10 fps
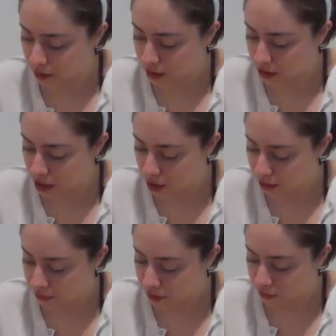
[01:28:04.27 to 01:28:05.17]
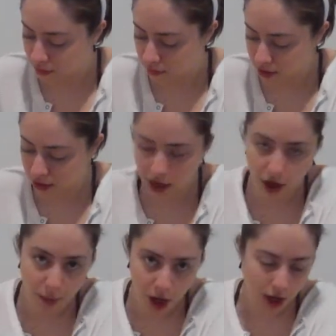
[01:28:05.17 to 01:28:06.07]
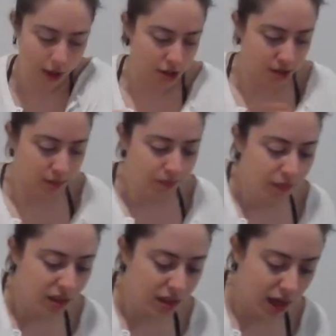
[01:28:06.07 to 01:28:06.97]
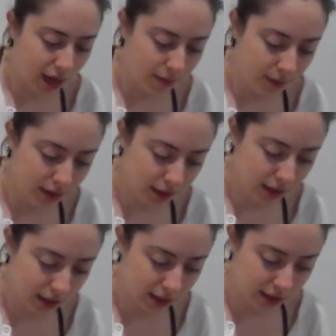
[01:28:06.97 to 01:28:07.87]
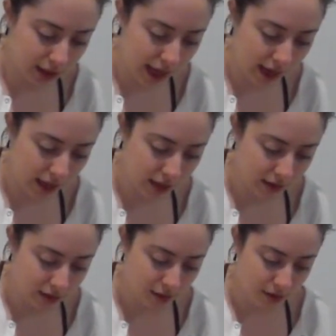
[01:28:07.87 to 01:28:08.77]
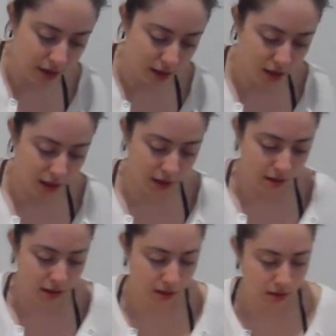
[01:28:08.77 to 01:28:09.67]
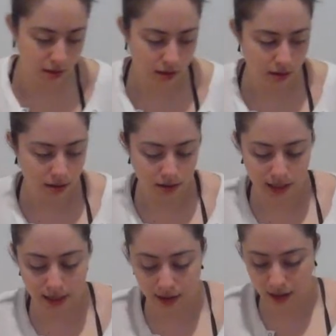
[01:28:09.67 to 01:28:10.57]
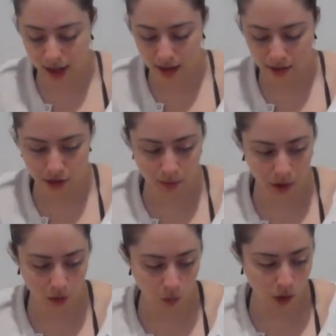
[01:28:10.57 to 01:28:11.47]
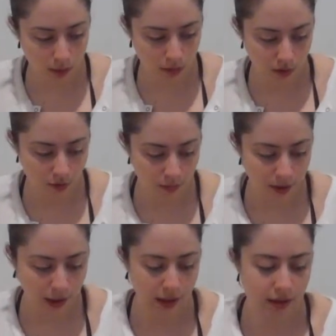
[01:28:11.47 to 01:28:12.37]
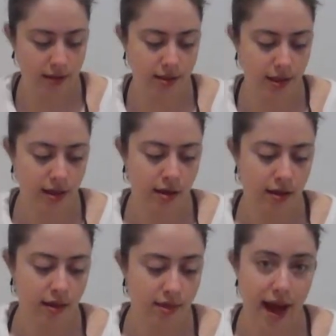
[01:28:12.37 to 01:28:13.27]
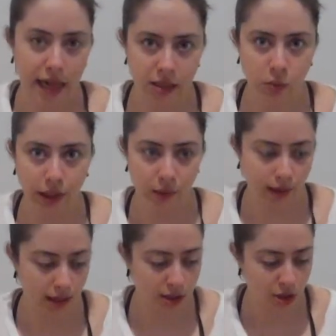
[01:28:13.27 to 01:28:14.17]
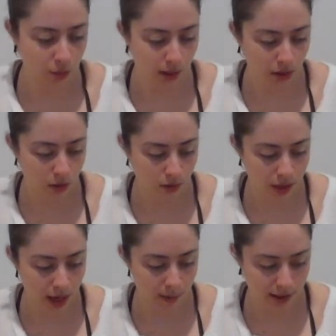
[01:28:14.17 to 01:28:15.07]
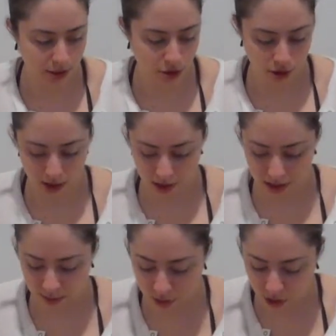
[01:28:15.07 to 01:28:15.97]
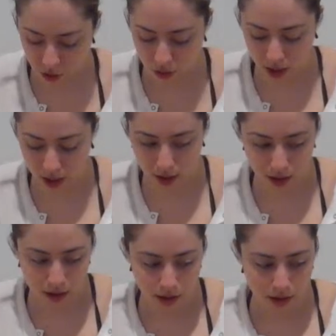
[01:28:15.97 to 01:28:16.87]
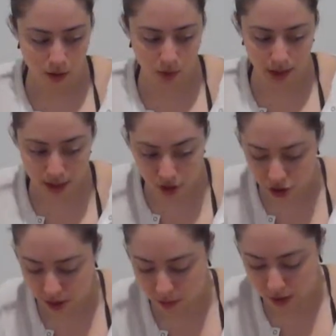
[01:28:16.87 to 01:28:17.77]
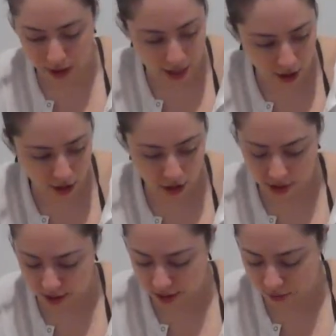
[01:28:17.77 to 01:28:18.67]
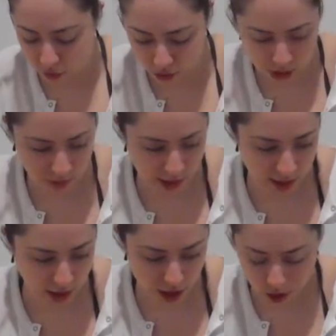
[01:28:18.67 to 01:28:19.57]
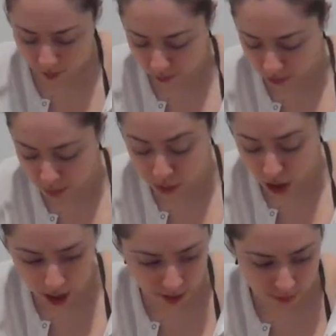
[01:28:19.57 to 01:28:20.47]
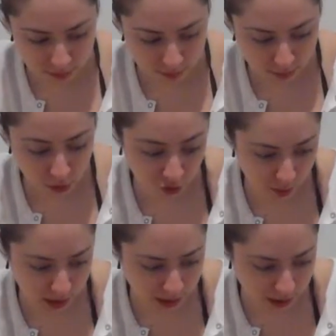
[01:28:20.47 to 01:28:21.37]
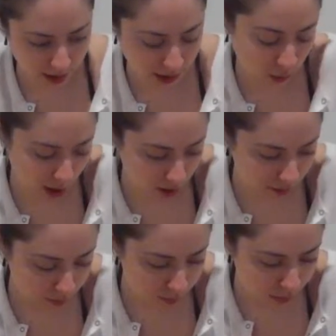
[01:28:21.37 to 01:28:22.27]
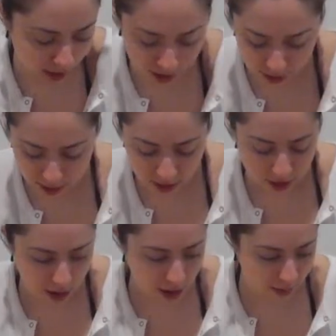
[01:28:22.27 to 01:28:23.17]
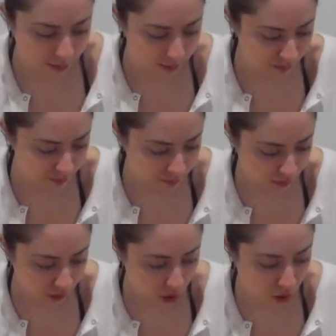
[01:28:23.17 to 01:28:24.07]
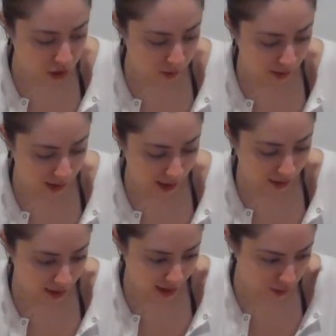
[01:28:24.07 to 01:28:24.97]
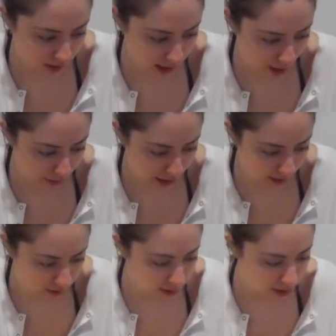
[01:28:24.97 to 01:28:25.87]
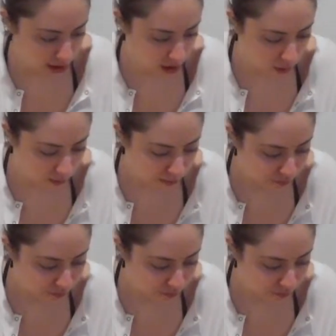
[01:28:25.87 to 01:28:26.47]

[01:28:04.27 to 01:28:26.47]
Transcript: you know, if you've ever seen Harry Potter, I really like the Deathly Hallows Part 1 movie because that's really what it's doing the whole time is it's just exploring the relationships with the characters. And of course we get, you know, plot movement as well. But ultimately, like that's what's happening. So